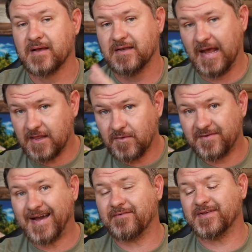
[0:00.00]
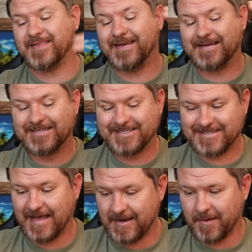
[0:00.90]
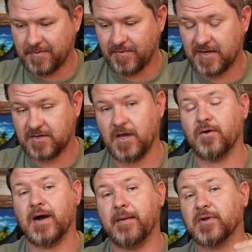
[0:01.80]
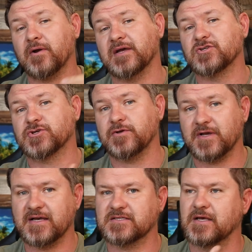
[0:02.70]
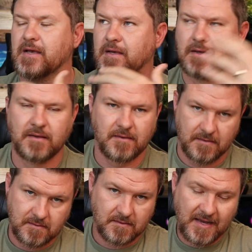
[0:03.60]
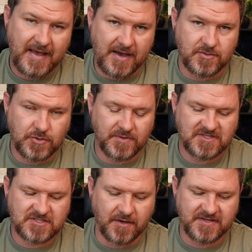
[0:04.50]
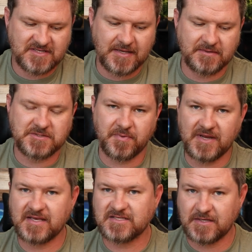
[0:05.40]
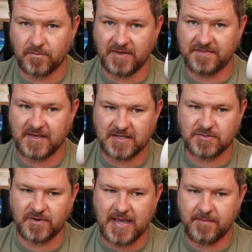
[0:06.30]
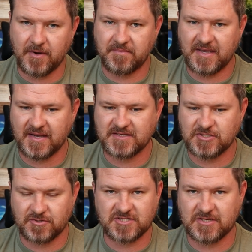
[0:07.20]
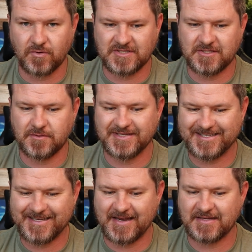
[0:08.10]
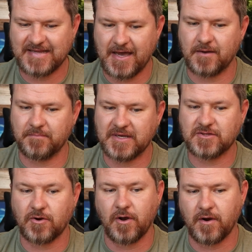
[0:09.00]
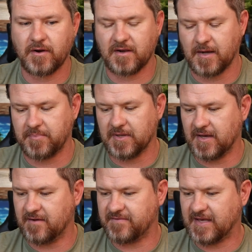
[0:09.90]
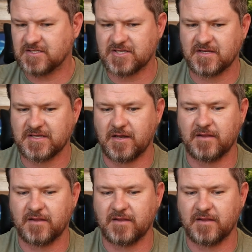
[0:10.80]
Now that we've got everything set up and ready to go, I'm gonna go ahead and show you guys kind of how to install this thing. It's pretty easy with the indoor camera because you're just going to set it down, but there are a couple of installs, and